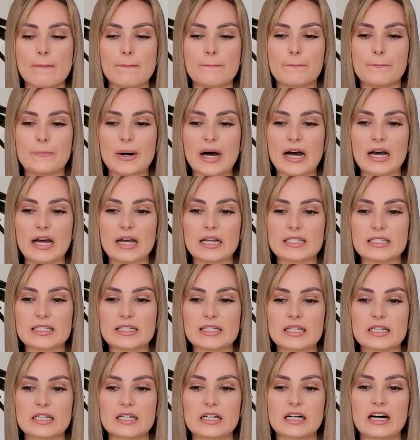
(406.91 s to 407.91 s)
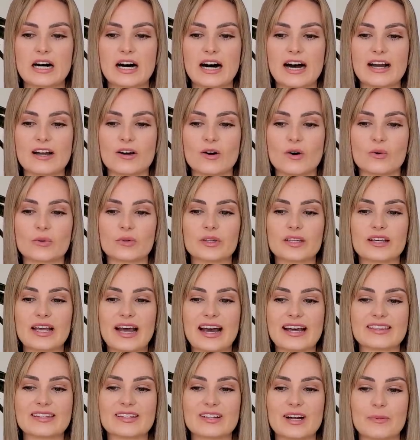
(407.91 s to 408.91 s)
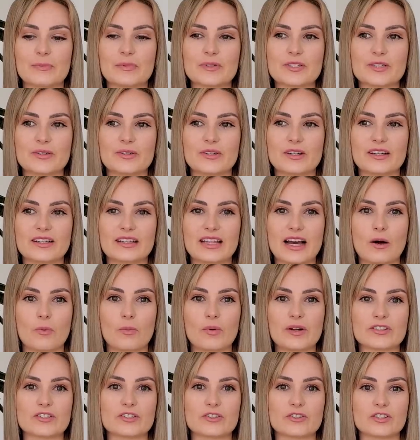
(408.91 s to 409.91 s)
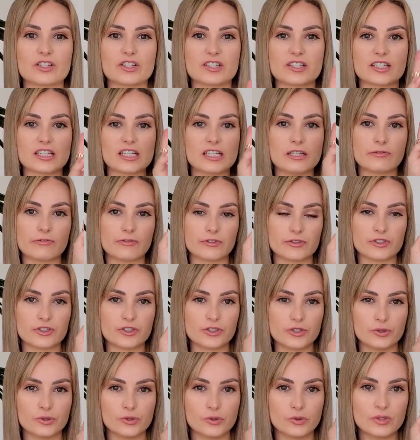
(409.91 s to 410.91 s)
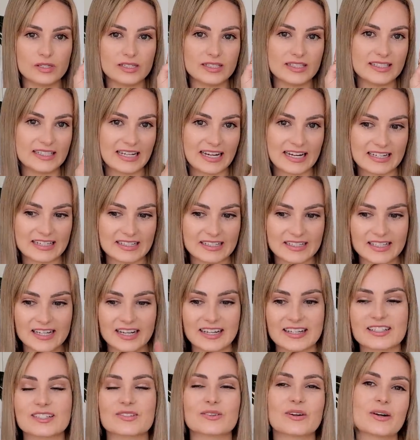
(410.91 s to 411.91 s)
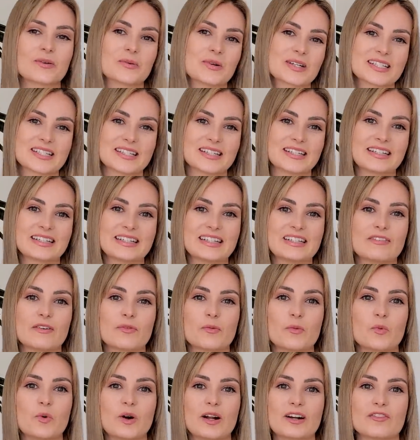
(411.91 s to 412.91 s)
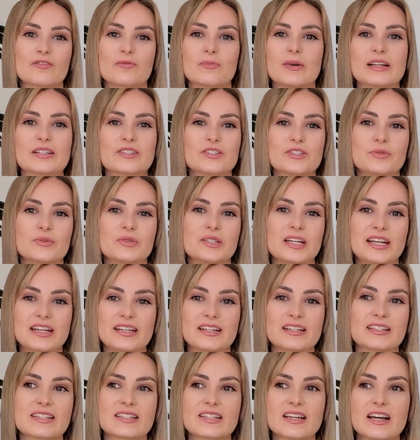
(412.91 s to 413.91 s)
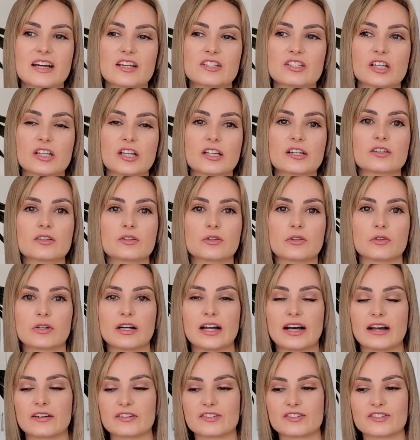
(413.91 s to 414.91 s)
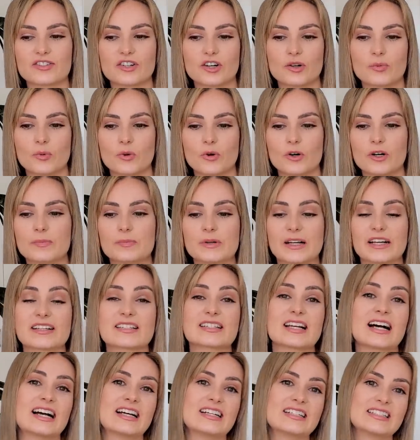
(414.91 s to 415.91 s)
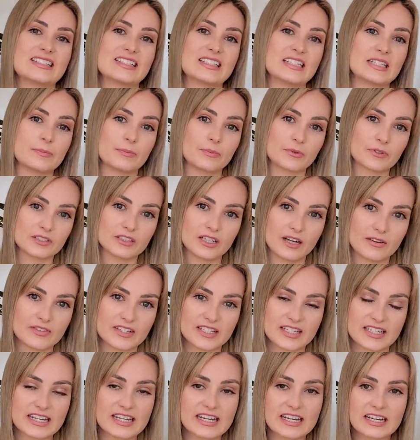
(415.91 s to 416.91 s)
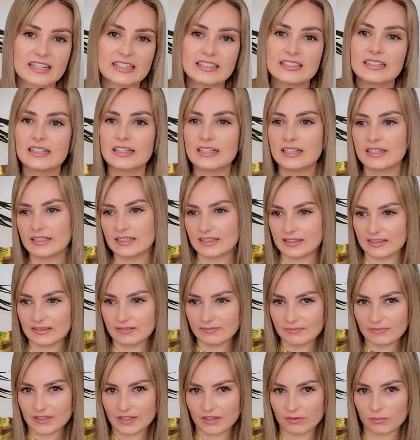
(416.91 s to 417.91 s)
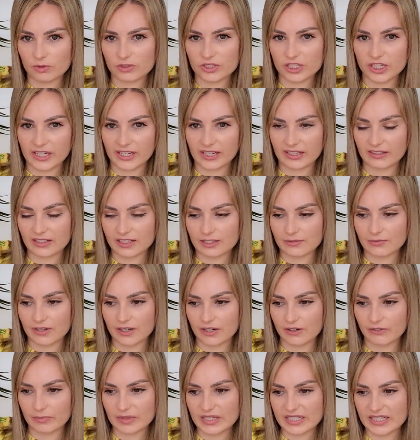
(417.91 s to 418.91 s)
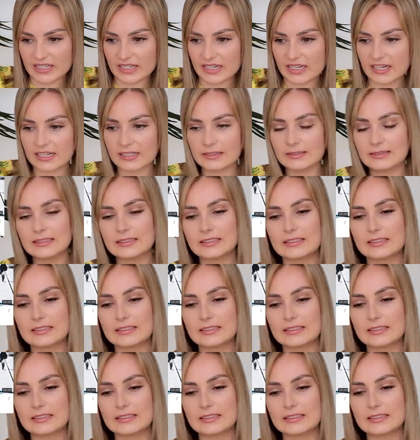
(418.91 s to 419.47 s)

but I only had the opportunity that winter to ski for 2 days. And so I wasn't gonna give up one of my 2 days to like learn how to snowboard because I deeply love skiing. You can check out this video of me skiing.